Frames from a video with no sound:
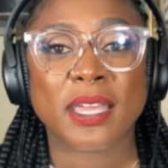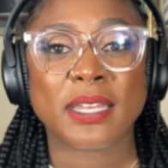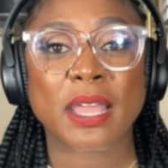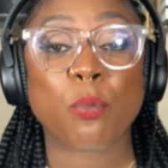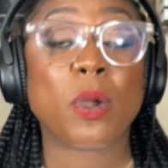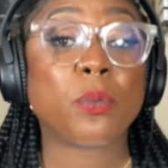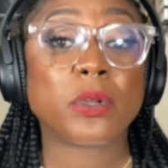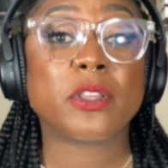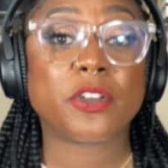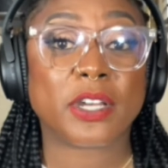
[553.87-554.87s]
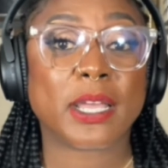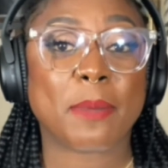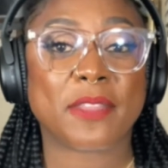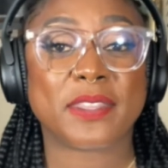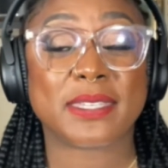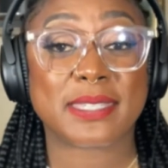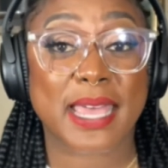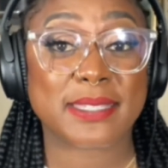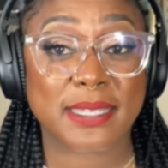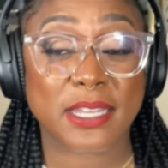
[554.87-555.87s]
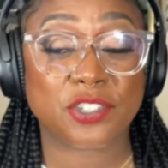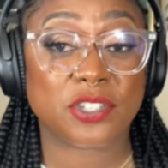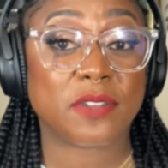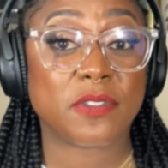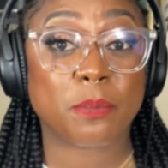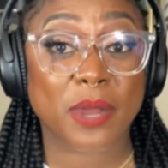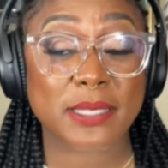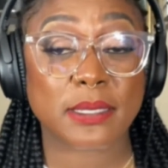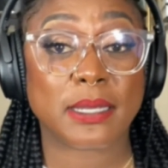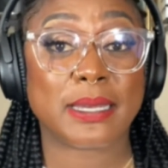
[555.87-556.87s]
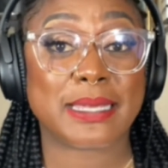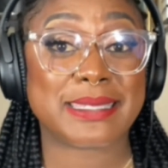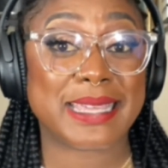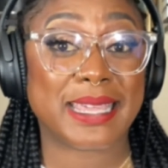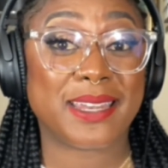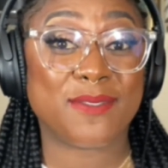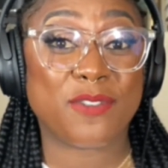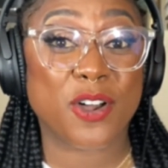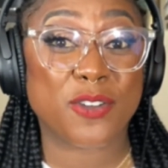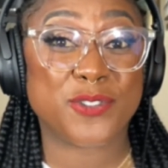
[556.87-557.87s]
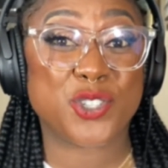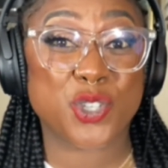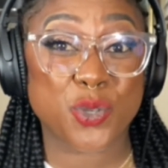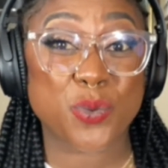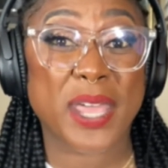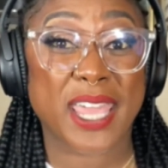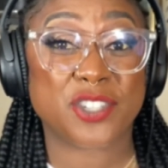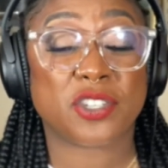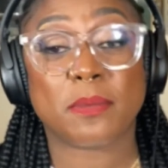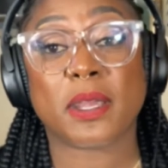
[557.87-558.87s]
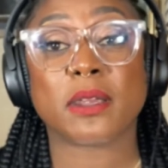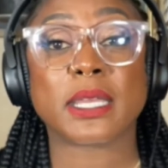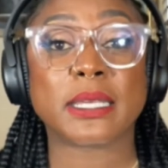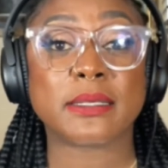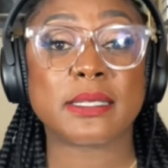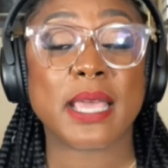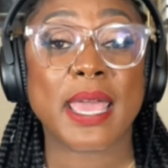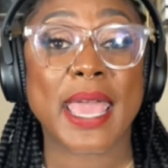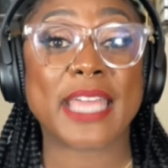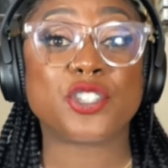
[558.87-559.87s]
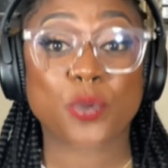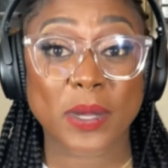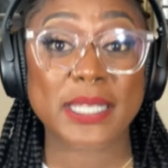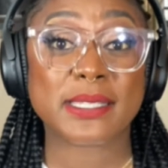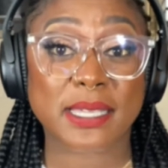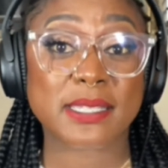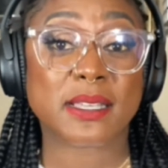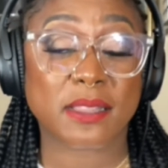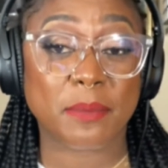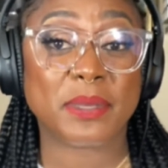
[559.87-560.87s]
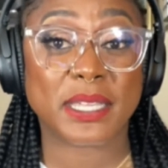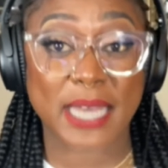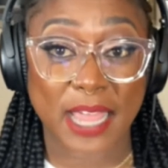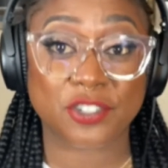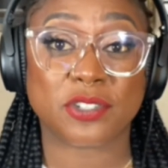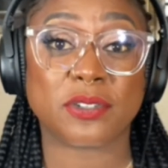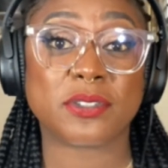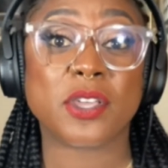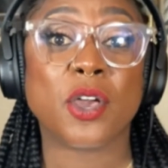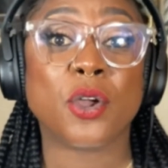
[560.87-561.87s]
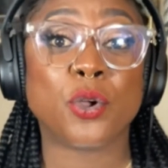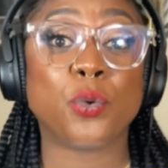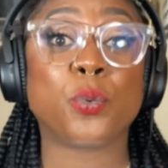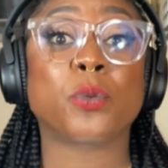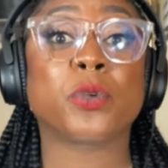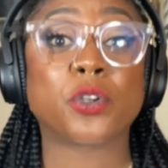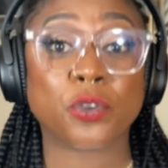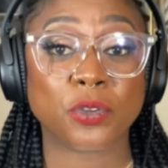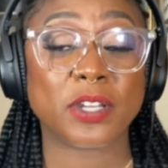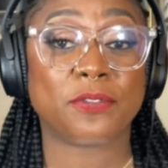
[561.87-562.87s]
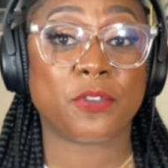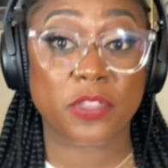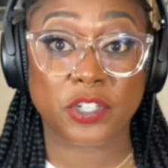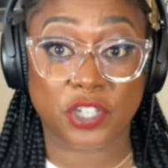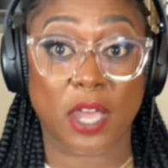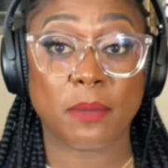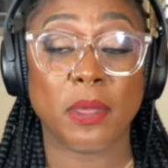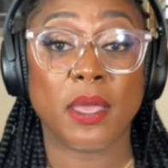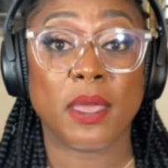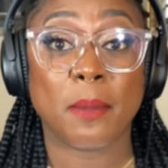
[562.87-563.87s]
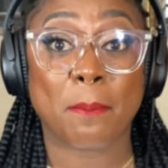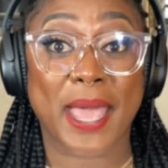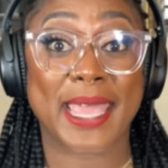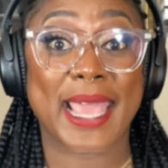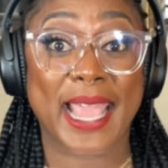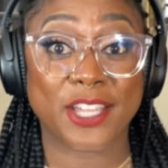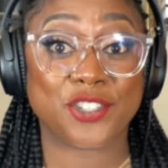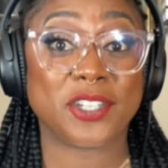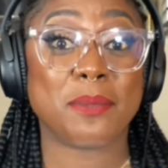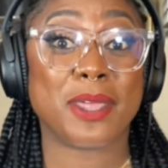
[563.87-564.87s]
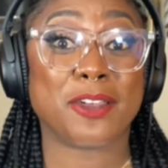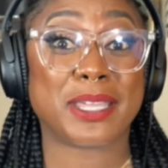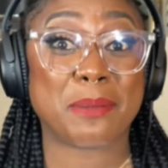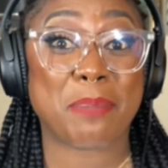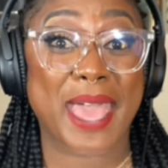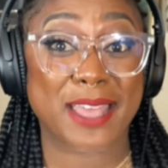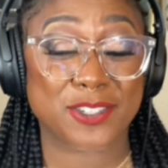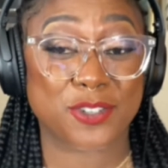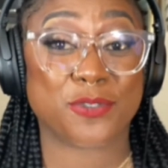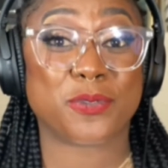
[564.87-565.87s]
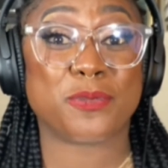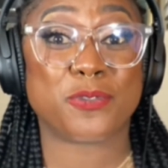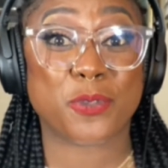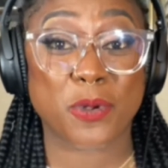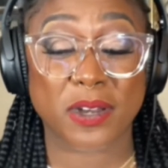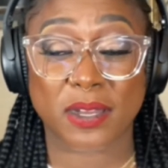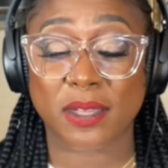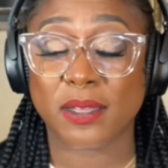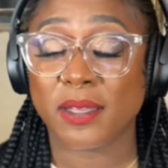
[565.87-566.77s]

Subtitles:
Now, what we're learning about the assassination of the president is that it involved 2 Haitian Americans and 26 Colombian nationals who were recruited for the job by a Haitian American pastor from Florida.